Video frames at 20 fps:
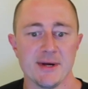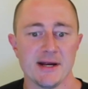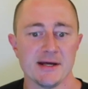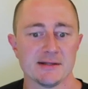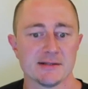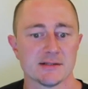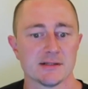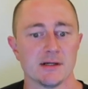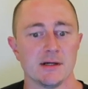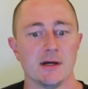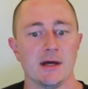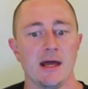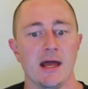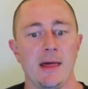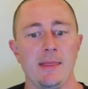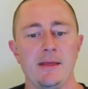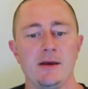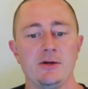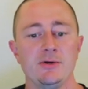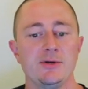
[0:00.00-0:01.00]
minutes,
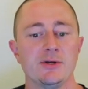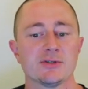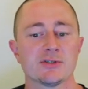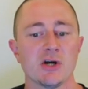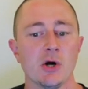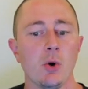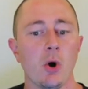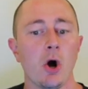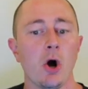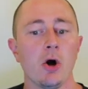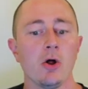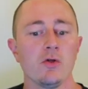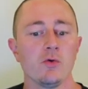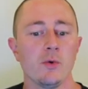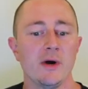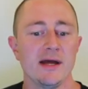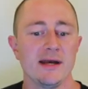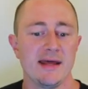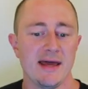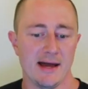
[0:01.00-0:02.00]
and then you just go all
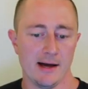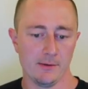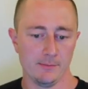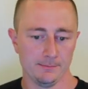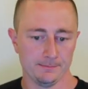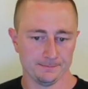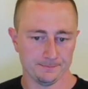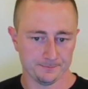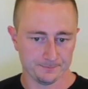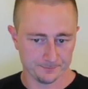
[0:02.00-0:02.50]
the way down